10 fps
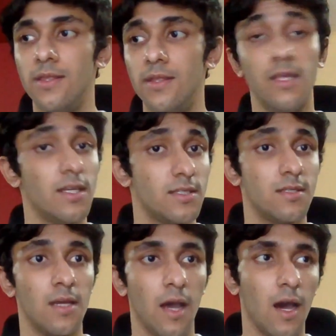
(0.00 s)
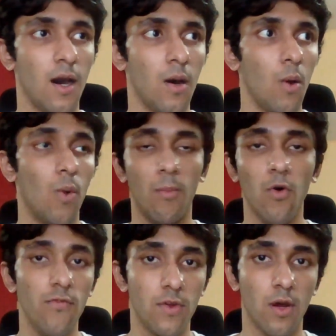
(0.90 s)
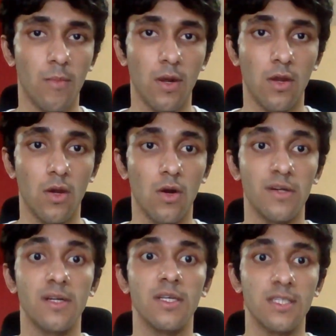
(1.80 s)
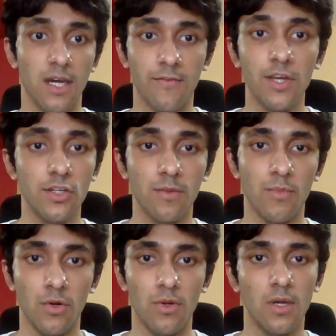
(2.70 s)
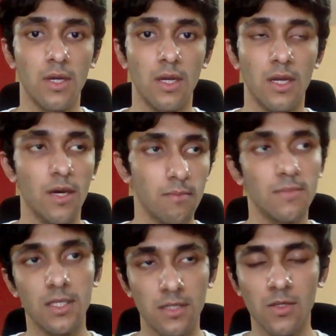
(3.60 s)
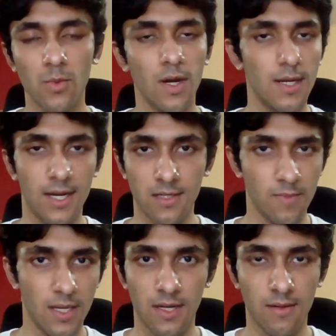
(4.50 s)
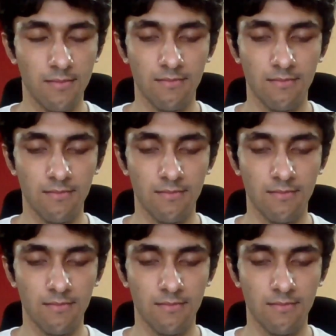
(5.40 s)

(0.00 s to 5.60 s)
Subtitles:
There's one more phenomenon called starvation mode. Now, this is a word that has been